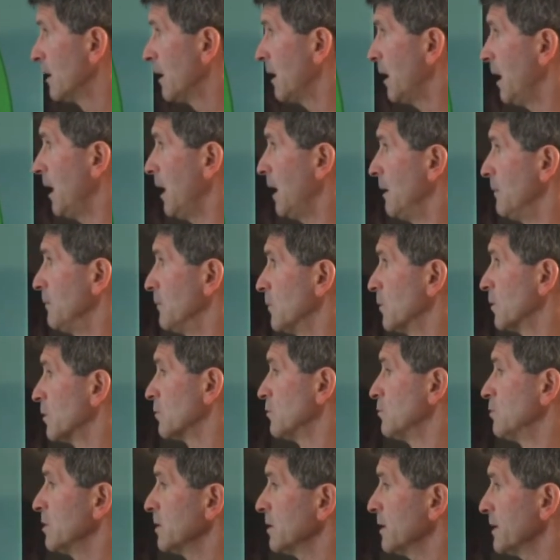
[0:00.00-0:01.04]
we're
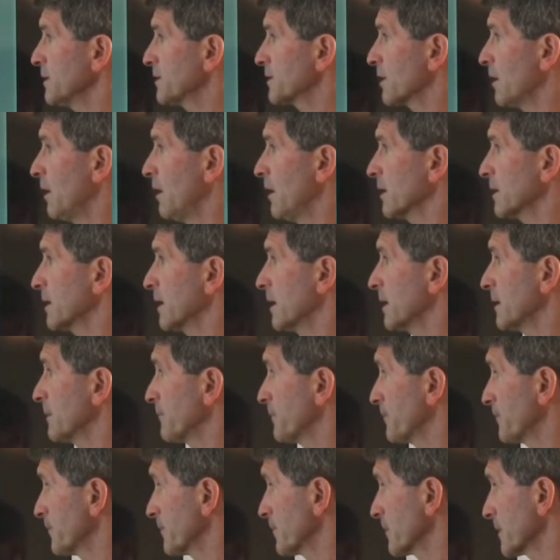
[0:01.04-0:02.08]
really talking
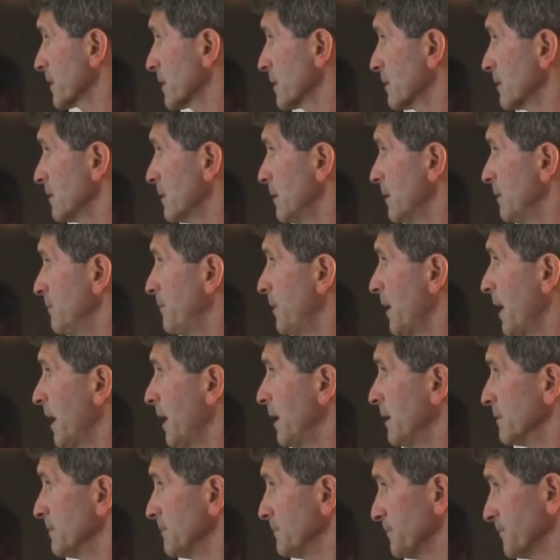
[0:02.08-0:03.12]

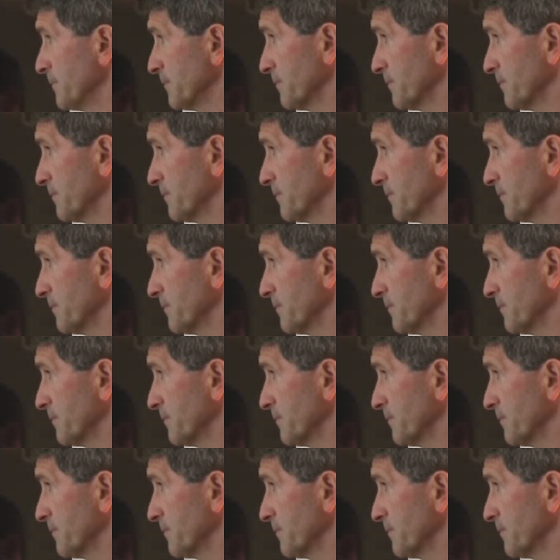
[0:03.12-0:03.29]
about